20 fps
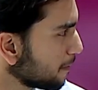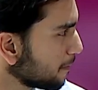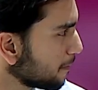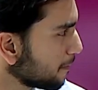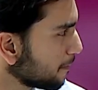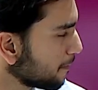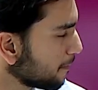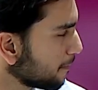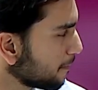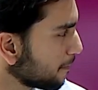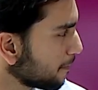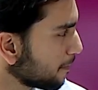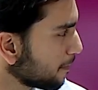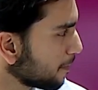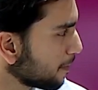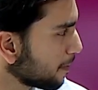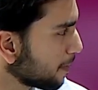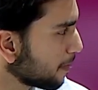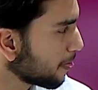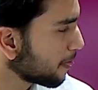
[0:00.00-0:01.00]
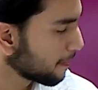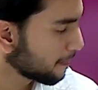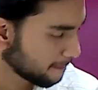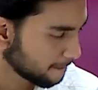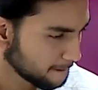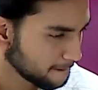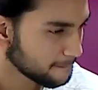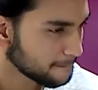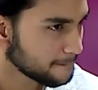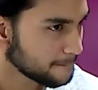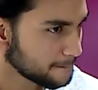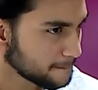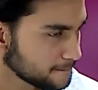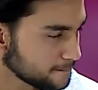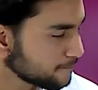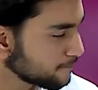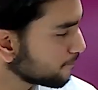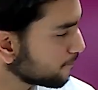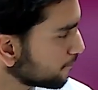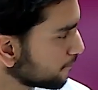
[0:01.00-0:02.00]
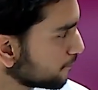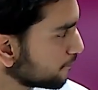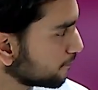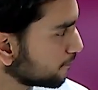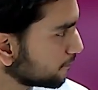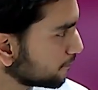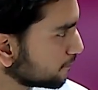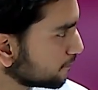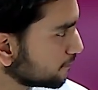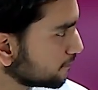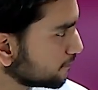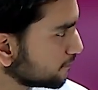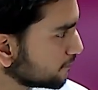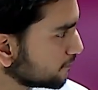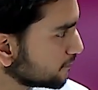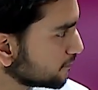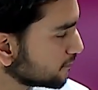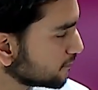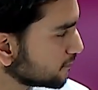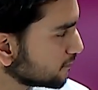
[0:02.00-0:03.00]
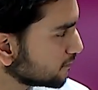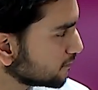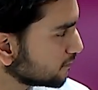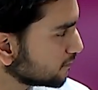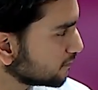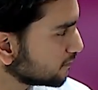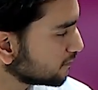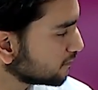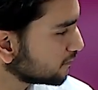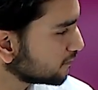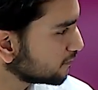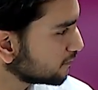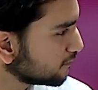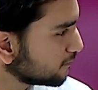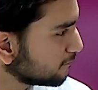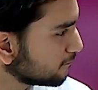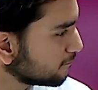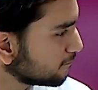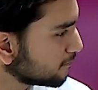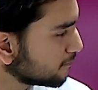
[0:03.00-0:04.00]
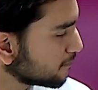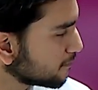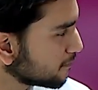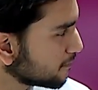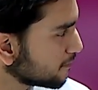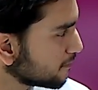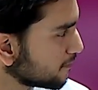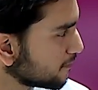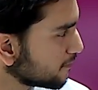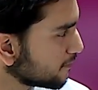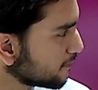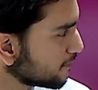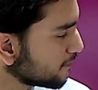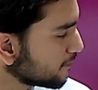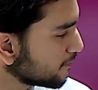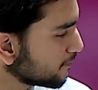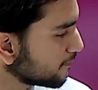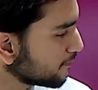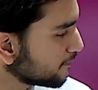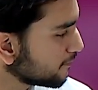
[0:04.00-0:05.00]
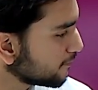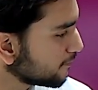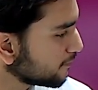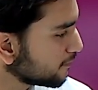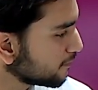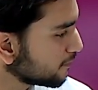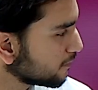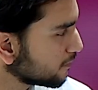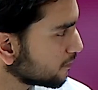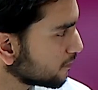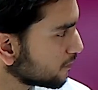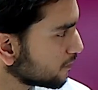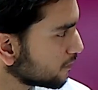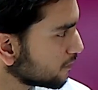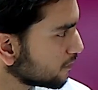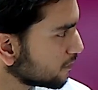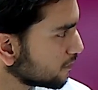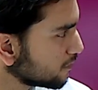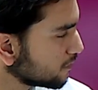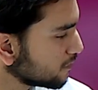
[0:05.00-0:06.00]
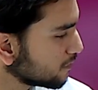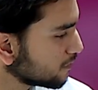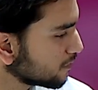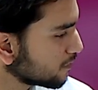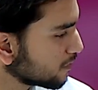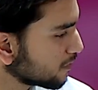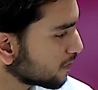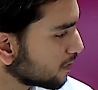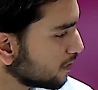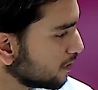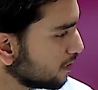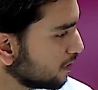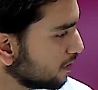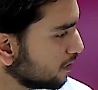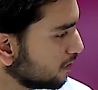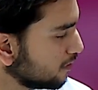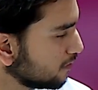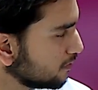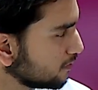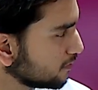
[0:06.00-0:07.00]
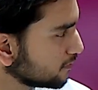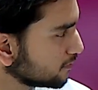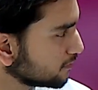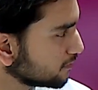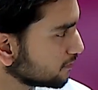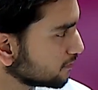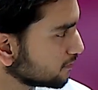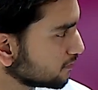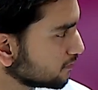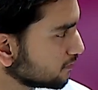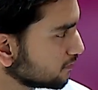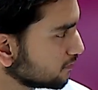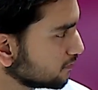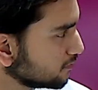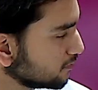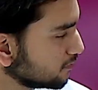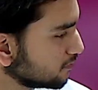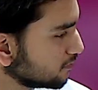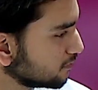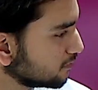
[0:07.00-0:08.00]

[no speech]